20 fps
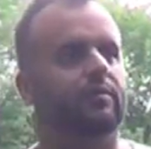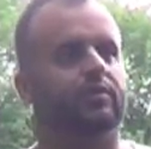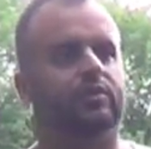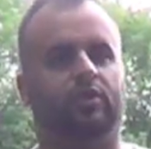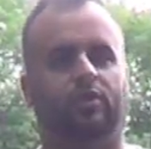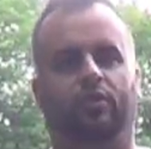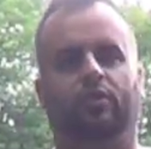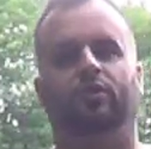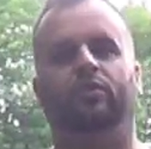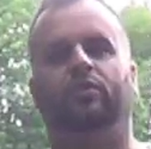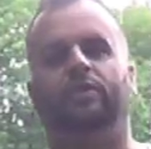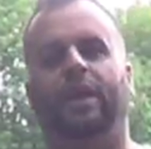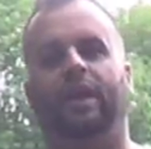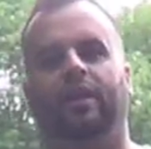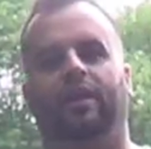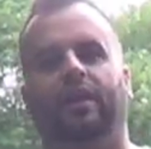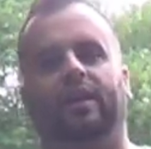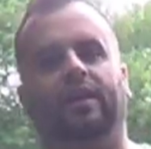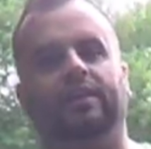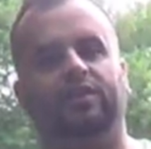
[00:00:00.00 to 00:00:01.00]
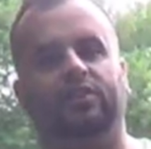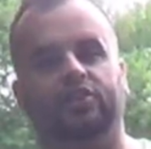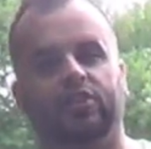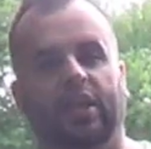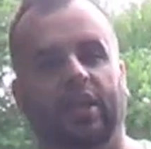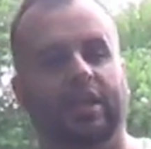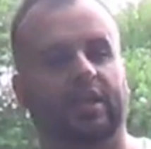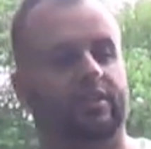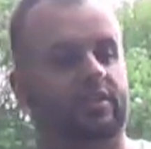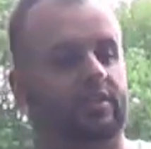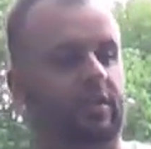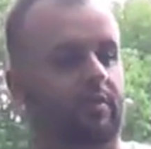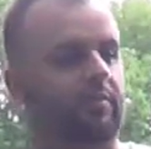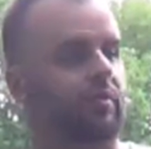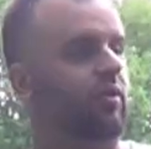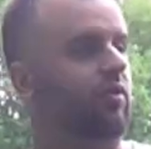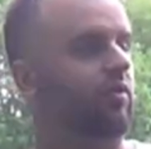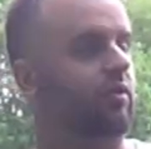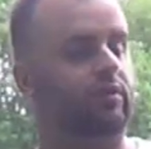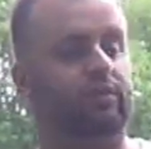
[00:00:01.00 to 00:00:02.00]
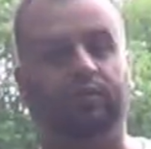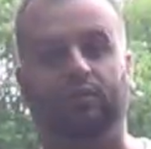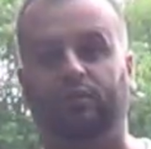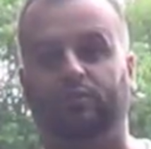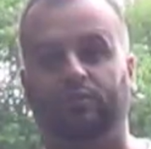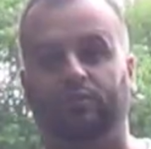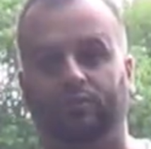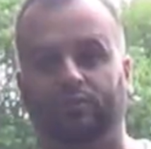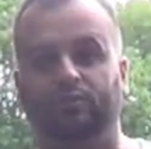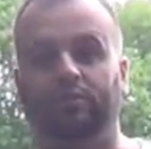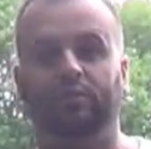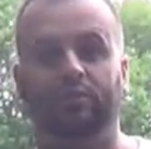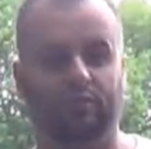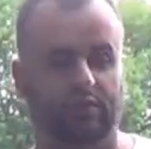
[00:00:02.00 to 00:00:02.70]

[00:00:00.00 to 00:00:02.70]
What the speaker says: So now that I got the chance, I'm going to